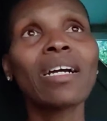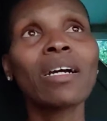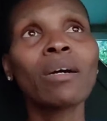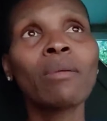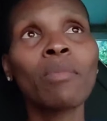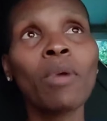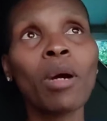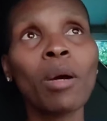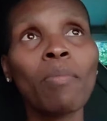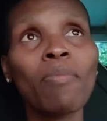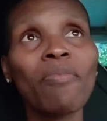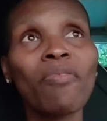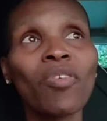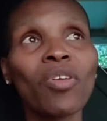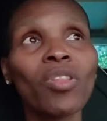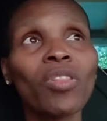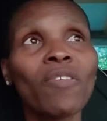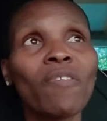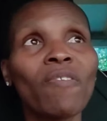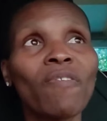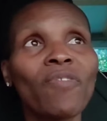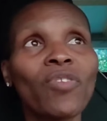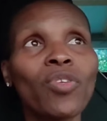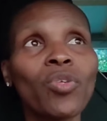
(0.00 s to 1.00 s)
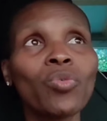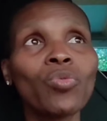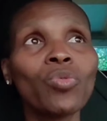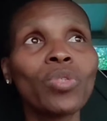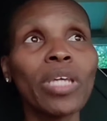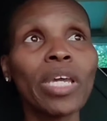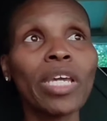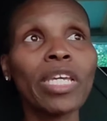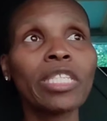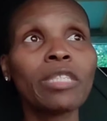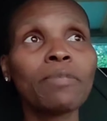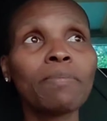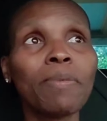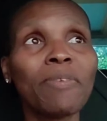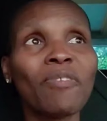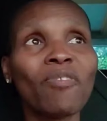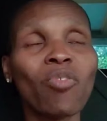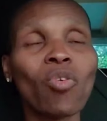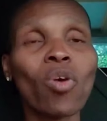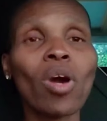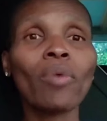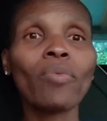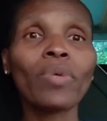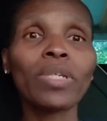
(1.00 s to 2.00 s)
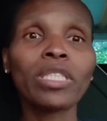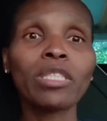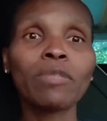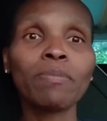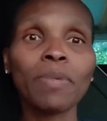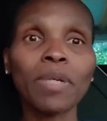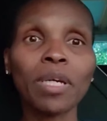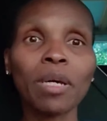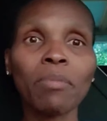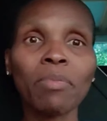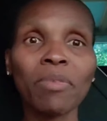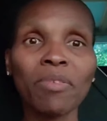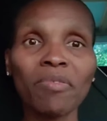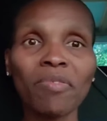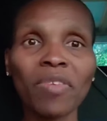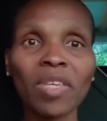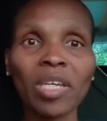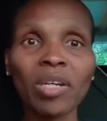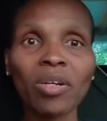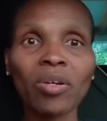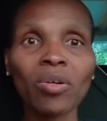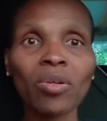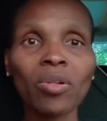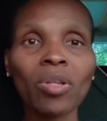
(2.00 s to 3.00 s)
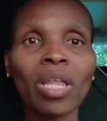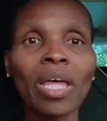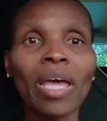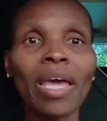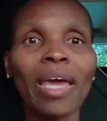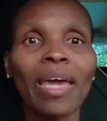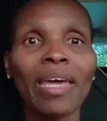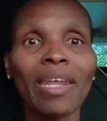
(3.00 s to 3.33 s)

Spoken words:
come up for the few days before I went to pick up the vehicle,